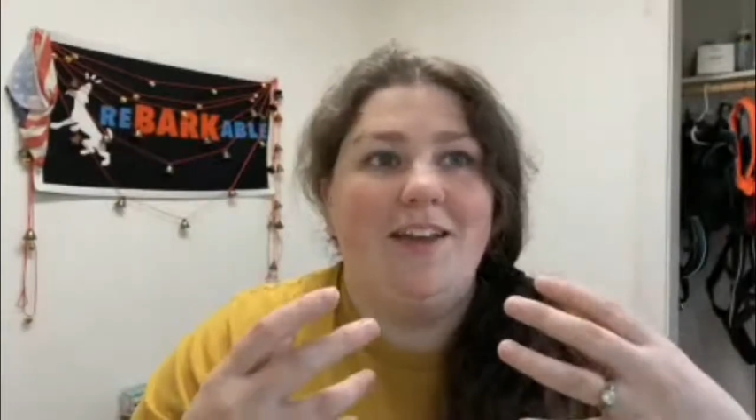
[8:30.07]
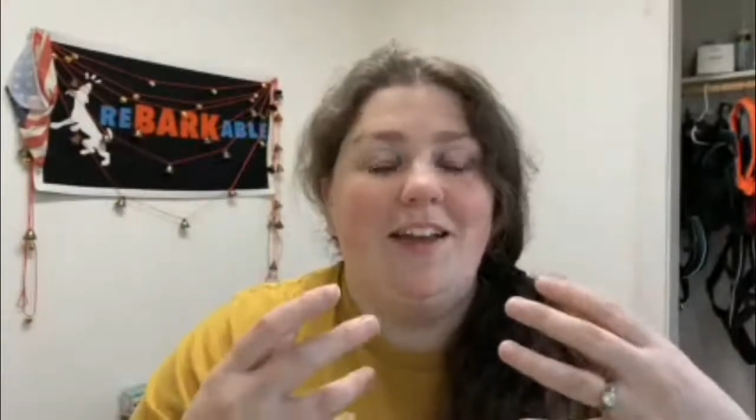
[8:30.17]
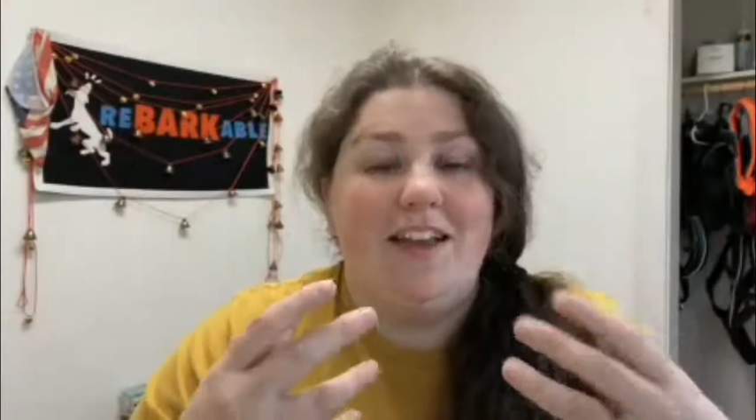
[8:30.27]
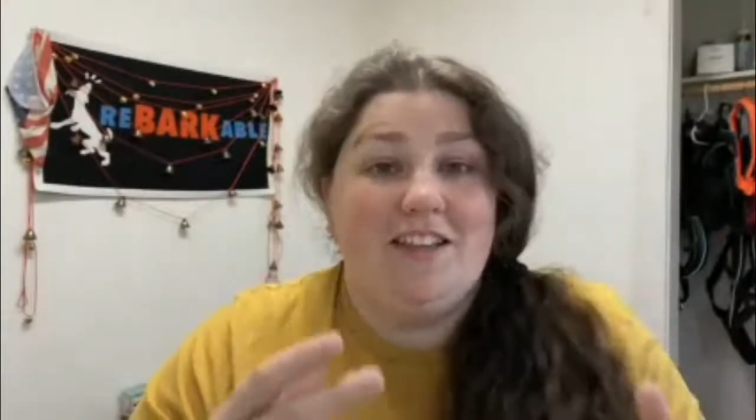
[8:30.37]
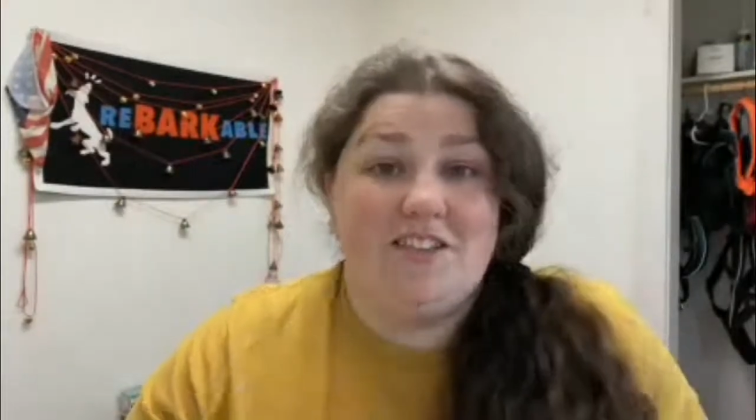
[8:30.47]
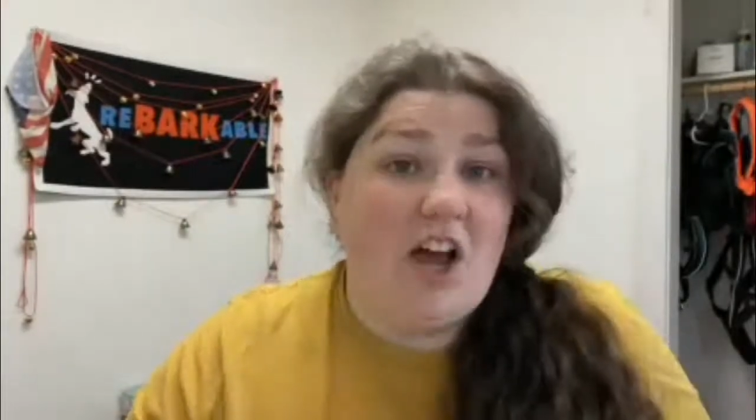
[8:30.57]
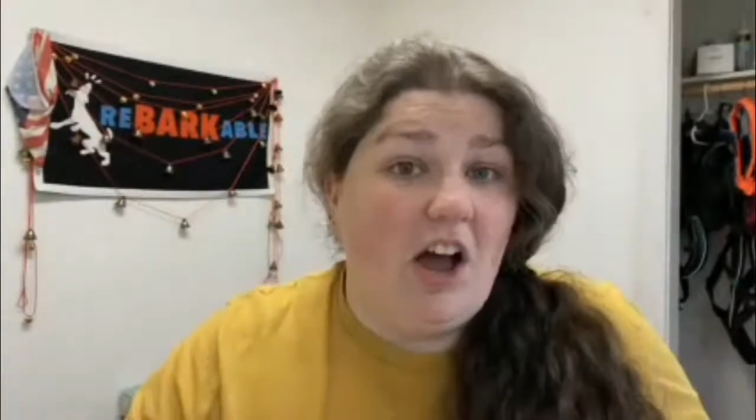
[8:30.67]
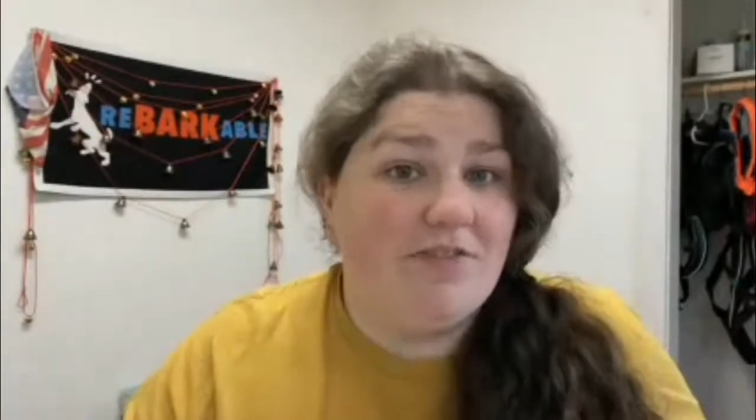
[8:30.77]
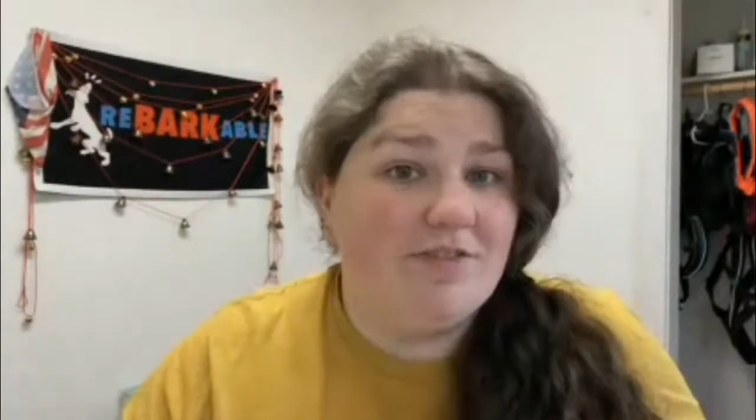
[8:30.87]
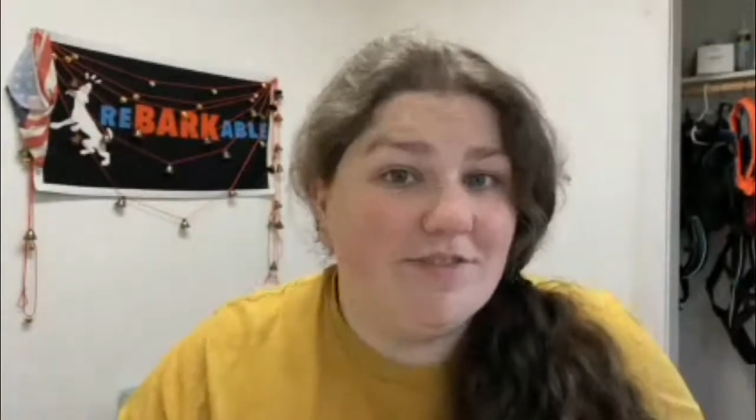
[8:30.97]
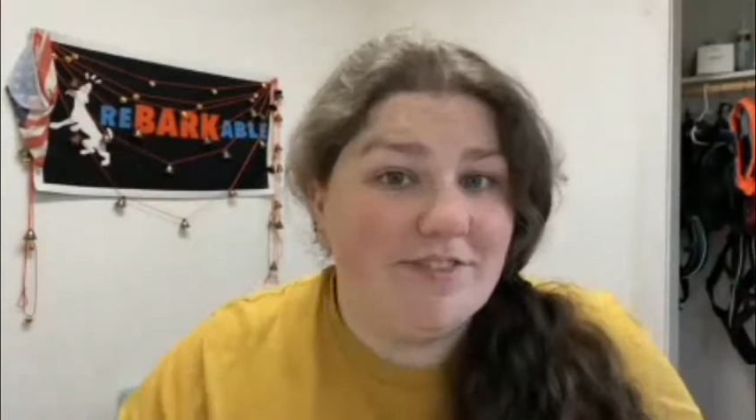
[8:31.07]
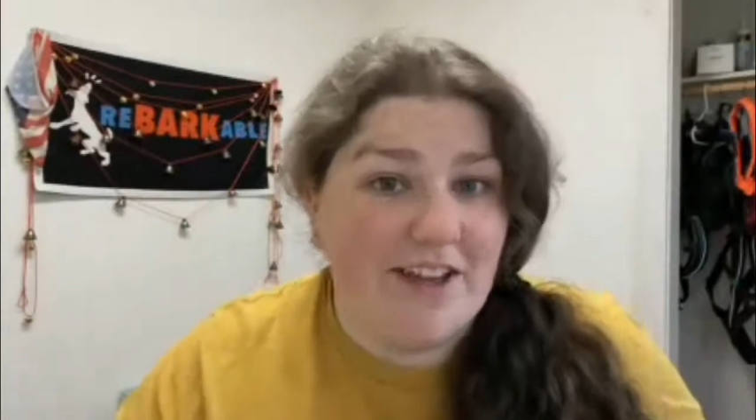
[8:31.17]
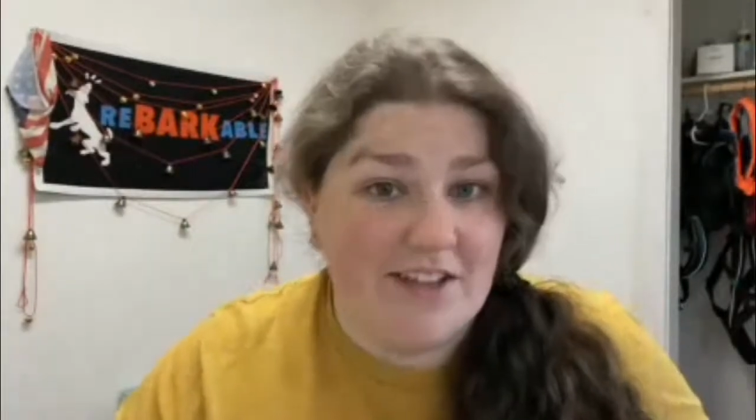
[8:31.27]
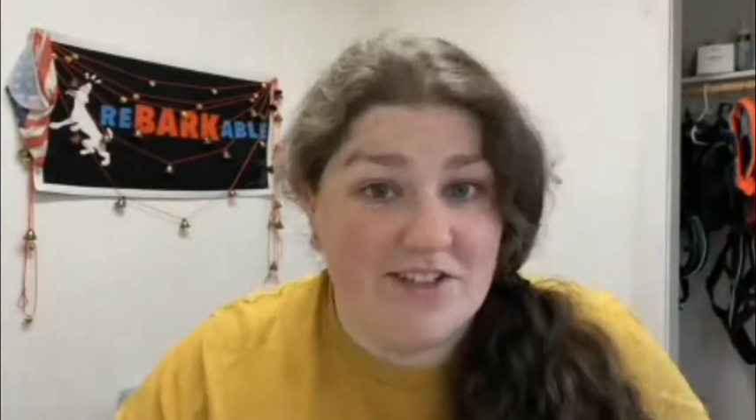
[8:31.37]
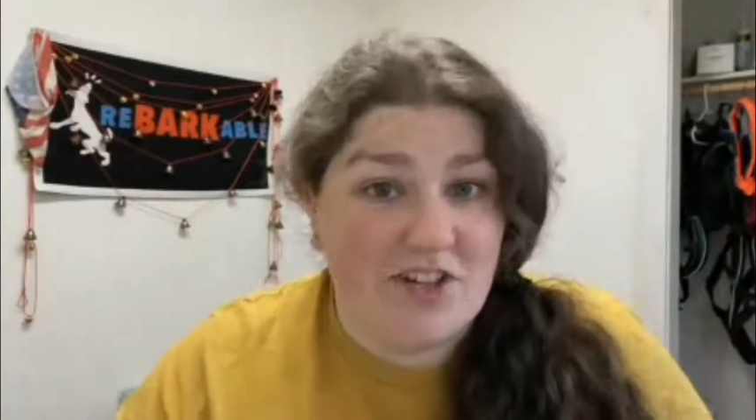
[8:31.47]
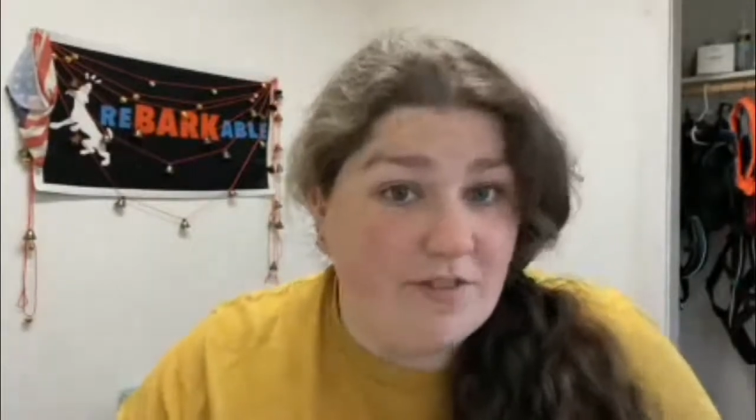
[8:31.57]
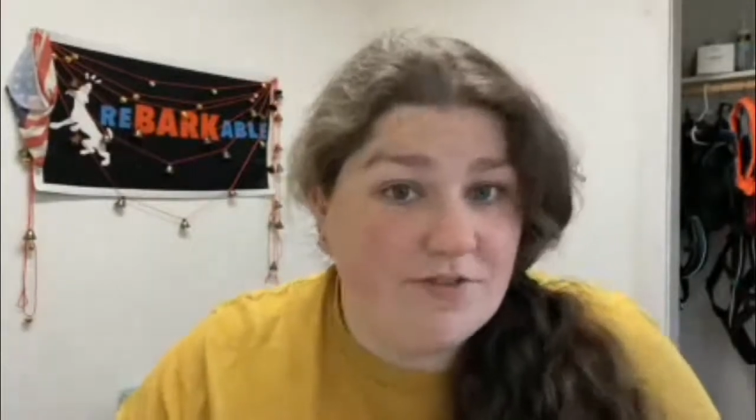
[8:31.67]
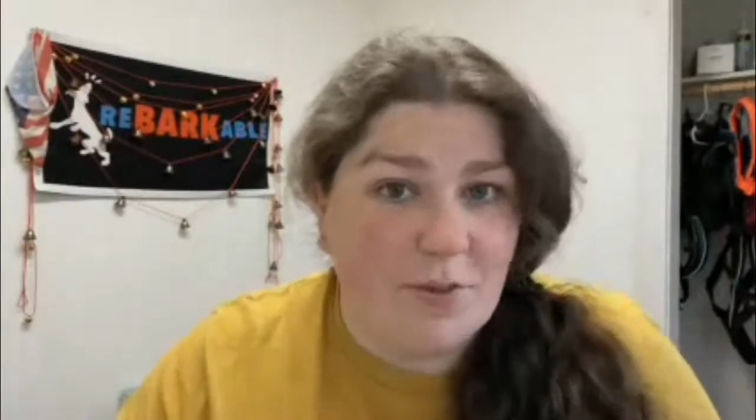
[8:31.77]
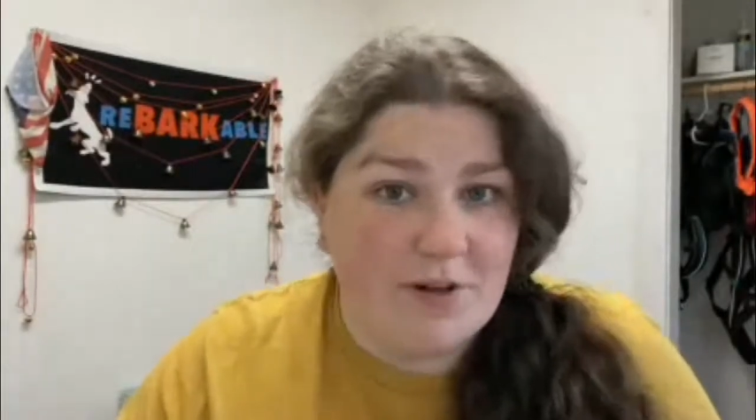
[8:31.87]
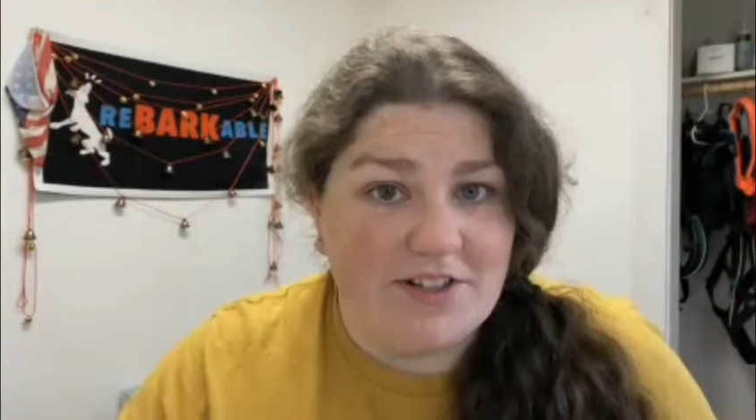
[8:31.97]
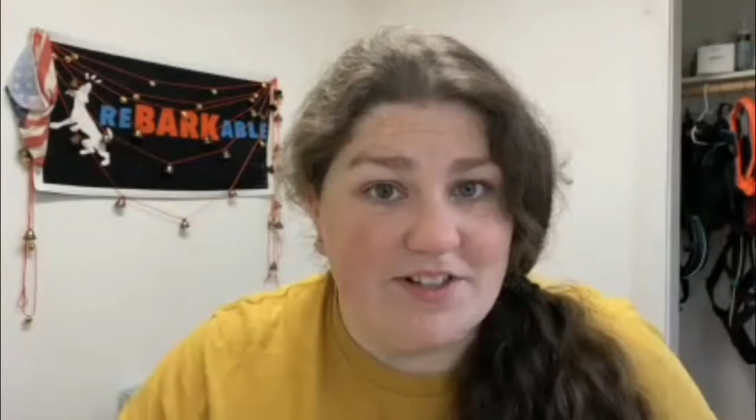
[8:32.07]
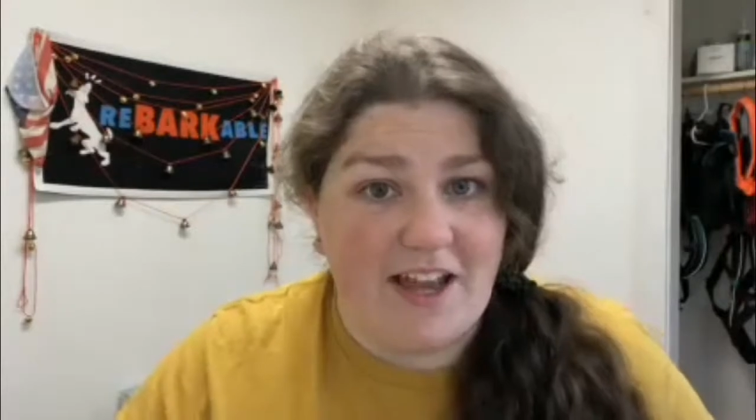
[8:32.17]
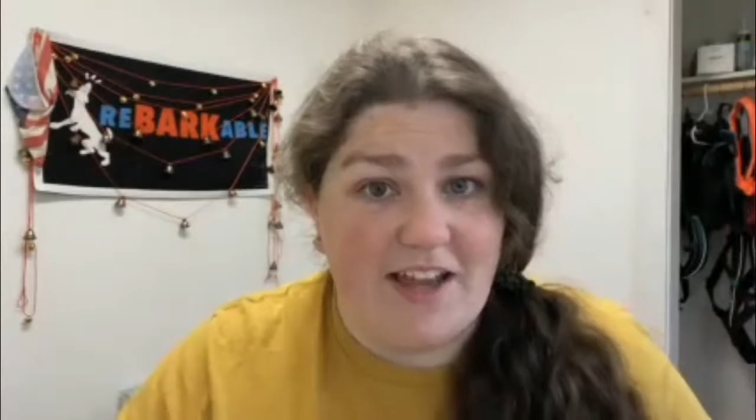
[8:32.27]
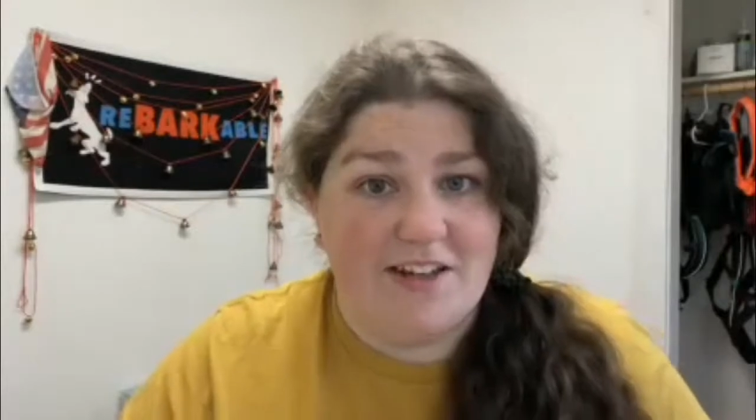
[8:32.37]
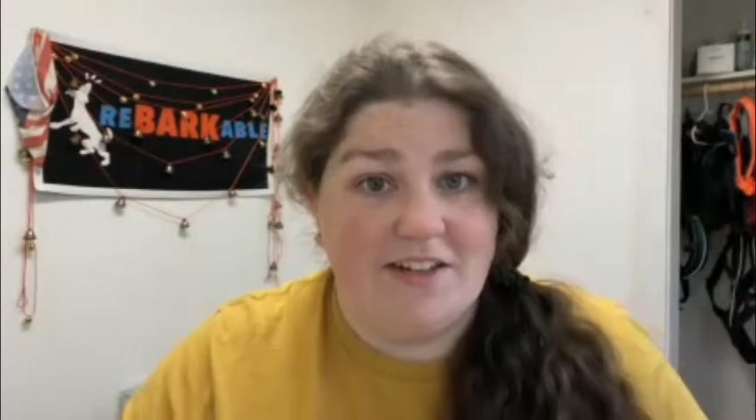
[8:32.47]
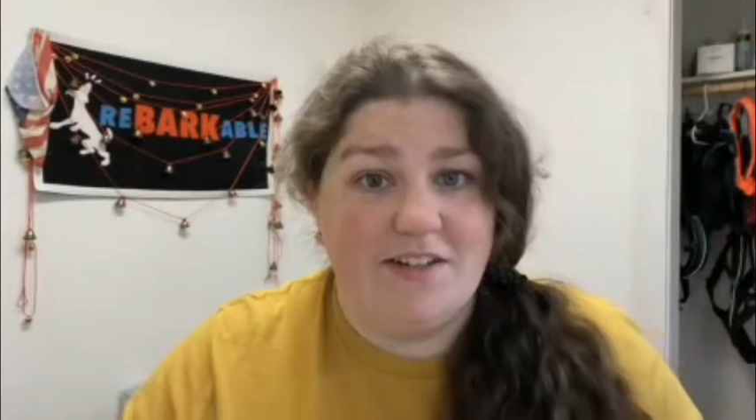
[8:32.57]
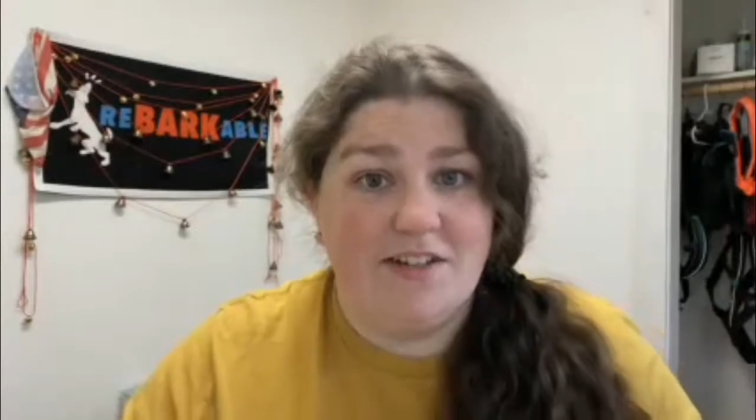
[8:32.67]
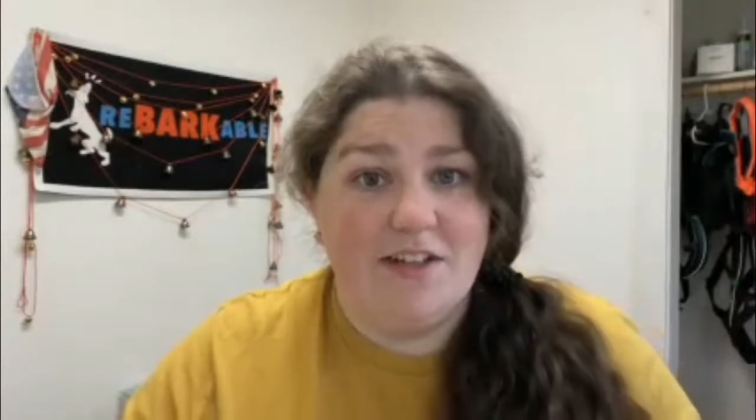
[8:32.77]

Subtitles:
it's tough. It's tough to understand